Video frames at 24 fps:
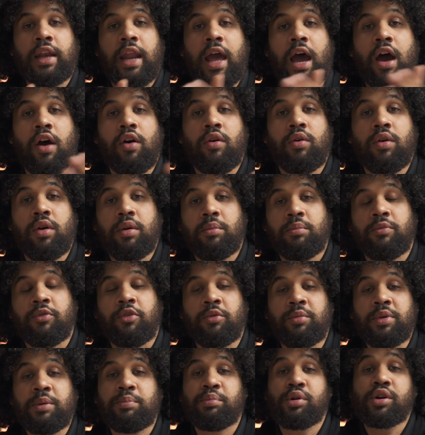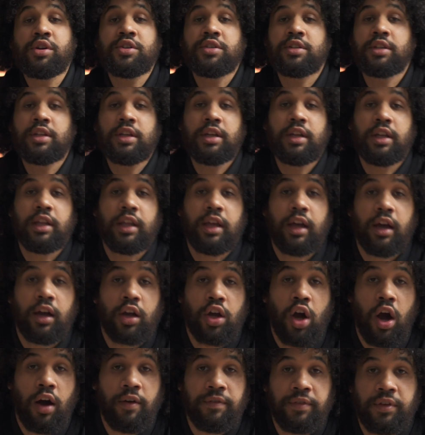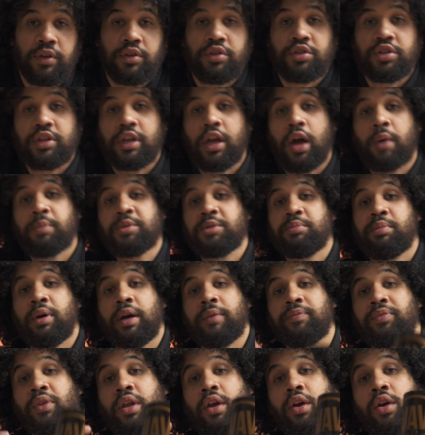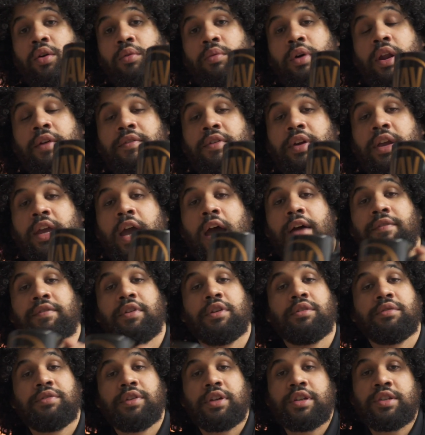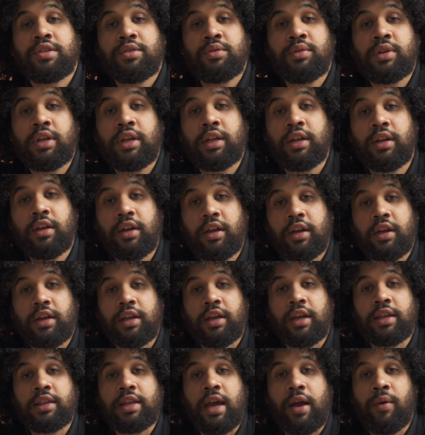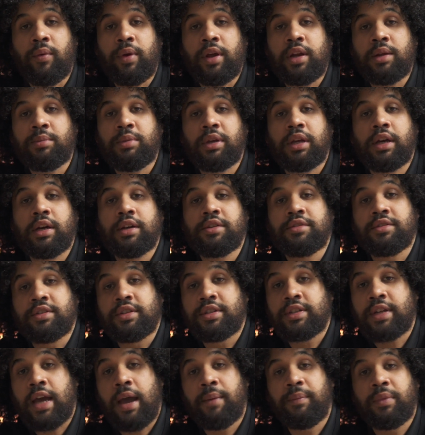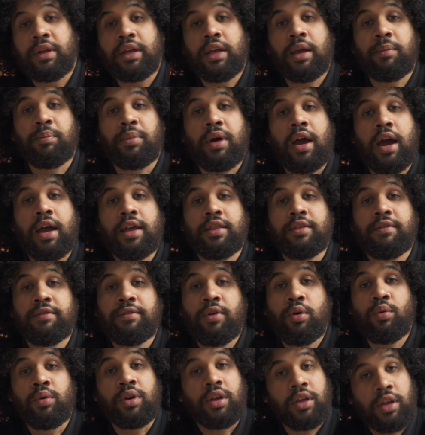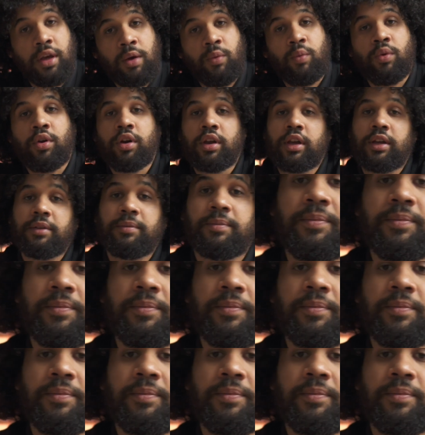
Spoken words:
Now, for me personally, a coffee usually helps, but whatever caffeine fix you need, get that ready because it's time to get behind the phone and get working.